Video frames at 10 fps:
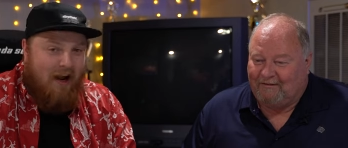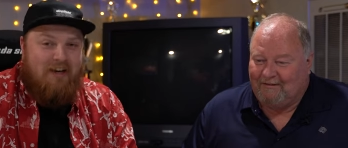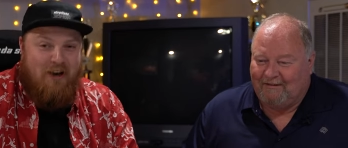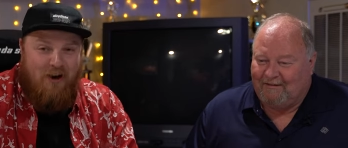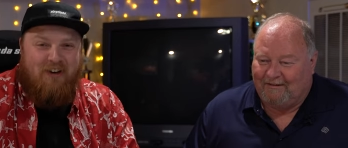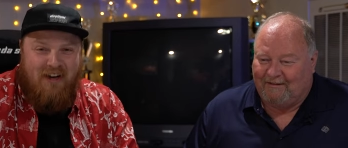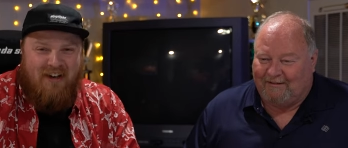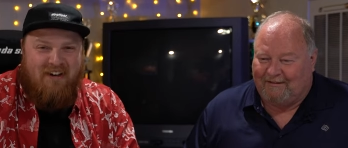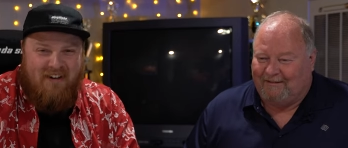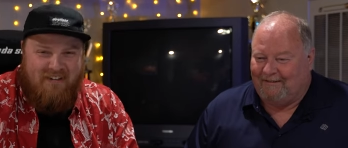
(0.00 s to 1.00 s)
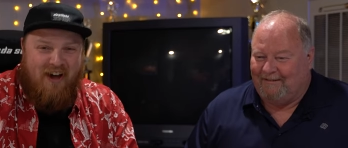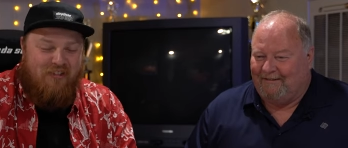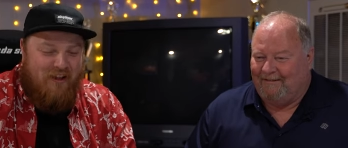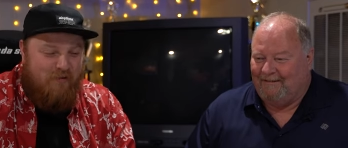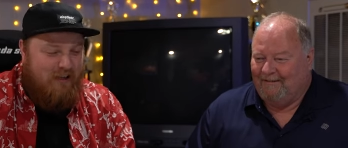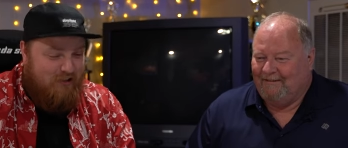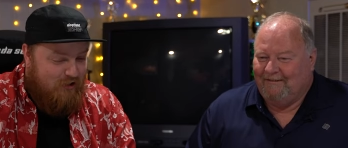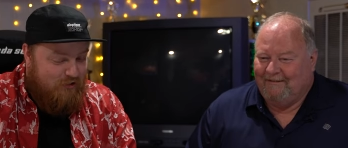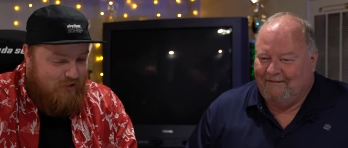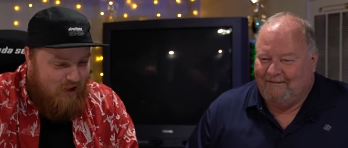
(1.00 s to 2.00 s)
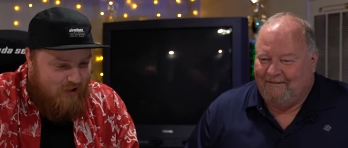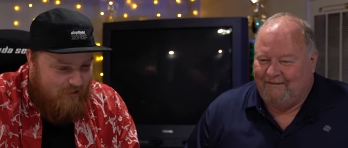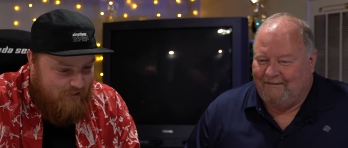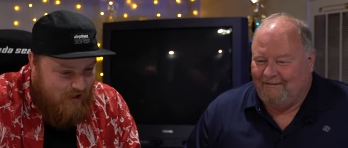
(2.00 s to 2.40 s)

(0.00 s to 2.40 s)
Speaker 1: I know. Now that we cleared the air on